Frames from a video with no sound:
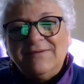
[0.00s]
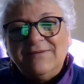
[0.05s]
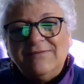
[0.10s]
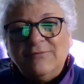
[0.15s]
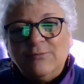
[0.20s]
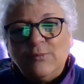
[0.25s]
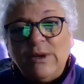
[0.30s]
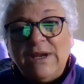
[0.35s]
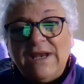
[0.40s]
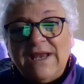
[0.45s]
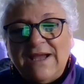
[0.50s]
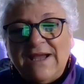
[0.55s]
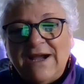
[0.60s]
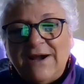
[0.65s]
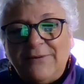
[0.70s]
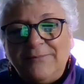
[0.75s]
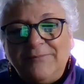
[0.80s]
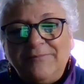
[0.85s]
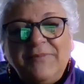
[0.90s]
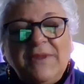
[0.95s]
weeding
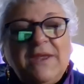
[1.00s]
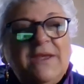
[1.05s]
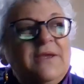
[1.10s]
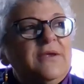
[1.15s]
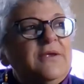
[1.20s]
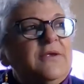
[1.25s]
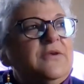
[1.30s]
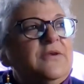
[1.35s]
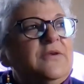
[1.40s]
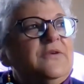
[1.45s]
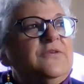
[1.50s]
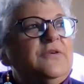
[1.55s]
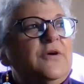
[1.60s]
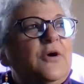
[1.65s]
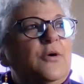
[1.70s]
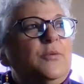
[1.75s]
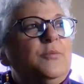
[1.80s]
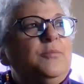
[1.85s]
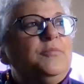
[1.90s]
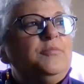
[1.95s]
out.
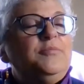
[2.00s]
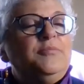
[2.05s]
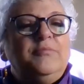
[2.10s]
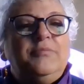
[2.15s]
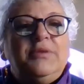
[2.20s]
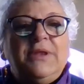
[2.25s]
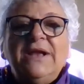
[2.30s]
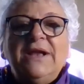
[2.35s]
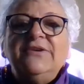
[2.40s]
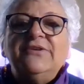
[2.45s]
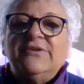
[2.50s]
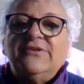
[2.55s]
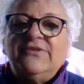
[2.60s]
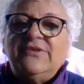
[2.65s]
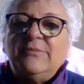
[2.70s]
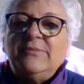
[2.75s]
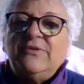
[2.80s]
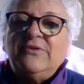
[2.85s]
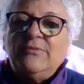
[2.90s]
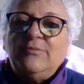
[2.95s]
So
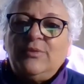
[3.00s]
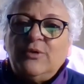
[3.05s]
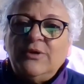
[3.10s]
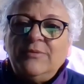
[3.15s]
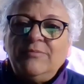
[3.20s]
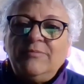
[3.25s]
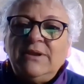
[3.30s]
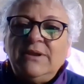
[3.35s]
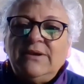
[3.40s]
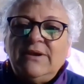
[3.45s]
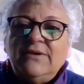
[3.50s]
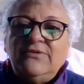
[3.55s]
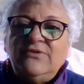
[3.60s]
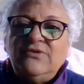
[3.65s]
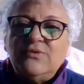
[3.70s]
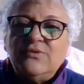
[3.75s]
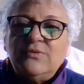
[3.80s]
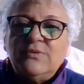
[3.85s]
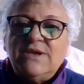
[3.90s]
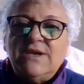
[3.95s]
plagiarism is important because
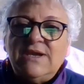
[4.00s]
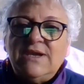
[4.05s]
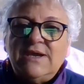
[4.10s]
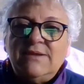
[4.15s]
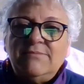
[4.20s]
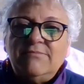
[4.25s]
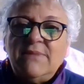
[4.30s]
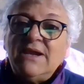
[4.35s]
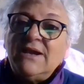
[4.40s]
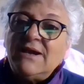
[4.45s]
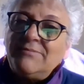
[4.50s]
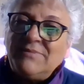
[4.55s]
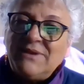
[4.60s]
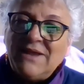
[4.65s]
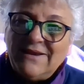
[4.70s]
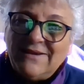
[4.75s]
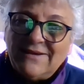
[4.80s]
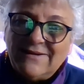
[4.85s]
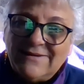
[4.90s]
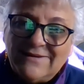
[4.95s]
you can't make up
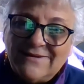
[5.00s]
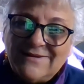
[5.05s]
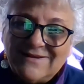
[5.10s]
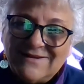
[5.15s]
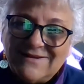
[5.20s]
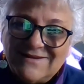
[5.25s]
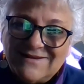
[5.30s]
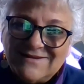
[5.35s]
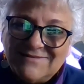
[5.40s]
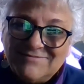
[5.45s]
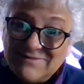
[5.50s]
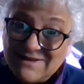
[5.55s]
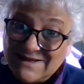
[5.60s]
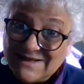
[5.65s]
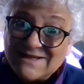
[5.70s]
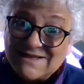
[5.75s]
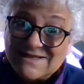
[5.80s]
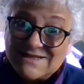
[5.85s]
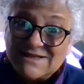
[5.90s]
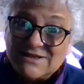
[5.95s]
data
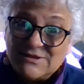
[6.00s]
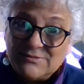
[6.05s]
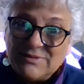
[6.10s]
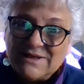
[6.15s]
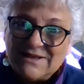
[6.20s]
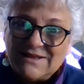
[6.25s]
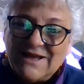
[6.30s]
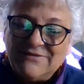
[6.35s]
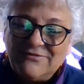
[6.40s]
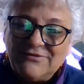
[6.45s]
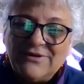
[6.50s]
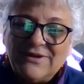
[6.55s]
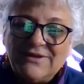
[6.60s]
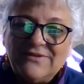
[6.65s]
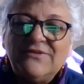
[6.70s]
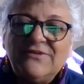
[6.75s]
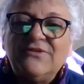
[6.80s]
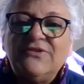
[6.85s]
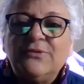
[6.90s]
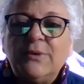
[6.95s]
because it could be a life or death
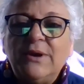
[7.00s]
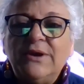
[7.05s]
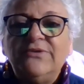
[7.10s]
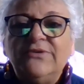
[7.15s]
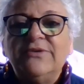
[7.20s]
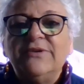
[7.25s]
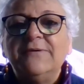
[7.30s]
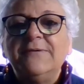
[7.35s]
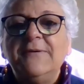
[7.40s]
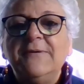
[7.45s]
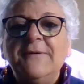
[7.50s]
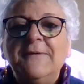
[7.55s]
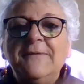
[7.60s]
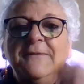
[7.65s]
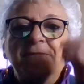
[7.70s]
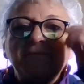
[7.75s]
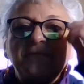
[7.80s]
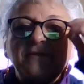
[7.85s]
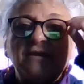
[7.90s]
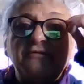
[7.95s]
situation.
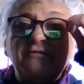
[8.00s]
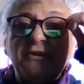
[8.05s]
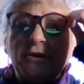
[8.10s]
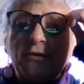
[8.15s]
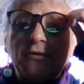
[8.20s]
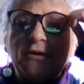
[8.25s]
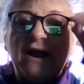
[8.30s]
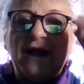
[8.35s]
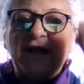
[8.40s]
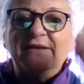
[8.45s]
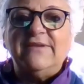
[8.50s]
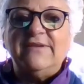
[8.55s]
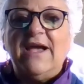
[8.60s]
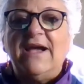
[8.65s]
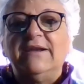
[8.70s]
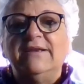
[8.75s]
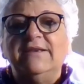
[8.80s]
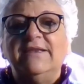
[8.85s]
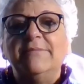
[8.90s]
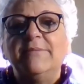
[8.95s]
For you guys,
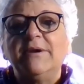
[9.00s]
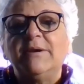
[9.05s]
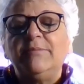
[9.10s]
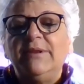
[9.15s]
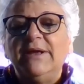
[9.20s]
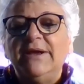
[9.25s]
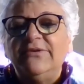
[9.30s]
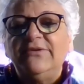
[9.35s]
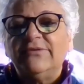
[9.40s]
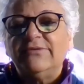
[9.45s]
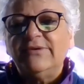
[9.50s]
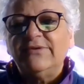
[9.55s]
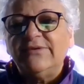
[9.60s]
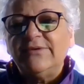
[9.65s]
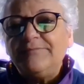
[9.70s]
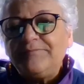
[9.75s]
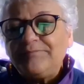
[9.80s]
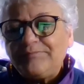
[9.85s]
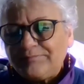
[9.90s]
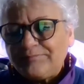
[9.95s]
academic
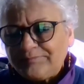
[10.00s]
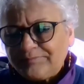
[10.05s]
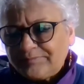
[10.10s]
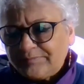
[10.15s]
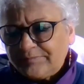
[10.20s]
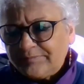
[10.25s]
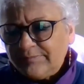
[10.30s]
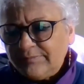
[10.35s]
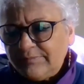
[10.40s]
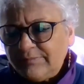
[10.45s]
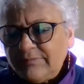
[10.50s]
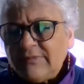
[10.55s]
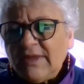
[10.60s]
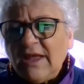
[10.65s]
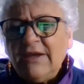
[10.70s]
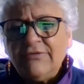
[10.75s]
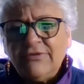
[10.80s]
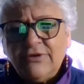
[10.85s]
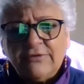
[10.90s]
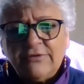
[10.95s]
plagiarism,
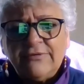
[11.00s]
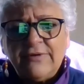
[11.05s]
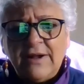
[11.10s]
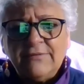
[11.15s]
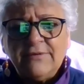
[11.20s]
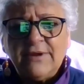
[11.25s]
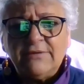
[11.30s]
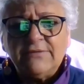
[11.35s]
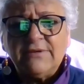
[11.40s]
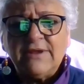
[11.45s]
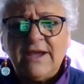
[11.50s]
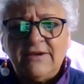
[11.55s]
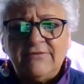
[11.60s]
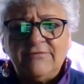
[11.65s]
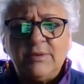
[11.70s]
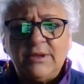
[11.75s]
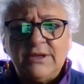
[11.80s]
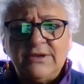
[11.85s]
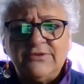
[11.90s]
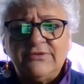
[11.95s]
if you're found out to
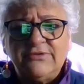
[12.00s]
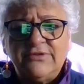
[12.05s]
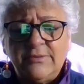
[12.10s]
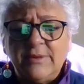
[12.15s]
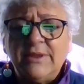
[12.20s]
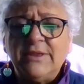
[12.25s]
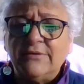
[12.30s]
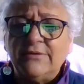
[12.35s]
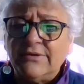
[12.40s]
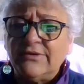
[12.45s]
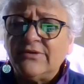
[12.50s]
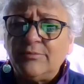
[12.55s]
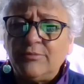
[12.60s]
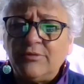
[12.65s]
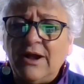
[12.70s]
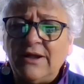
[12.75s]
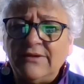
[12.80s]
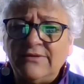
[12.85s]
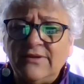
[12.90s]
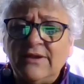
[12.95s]
have plagiarism, and there is a
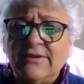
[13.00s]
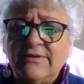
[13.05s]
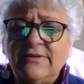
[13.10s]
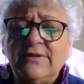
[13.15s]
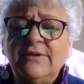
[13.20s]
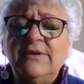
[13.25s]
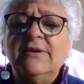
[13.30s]
process,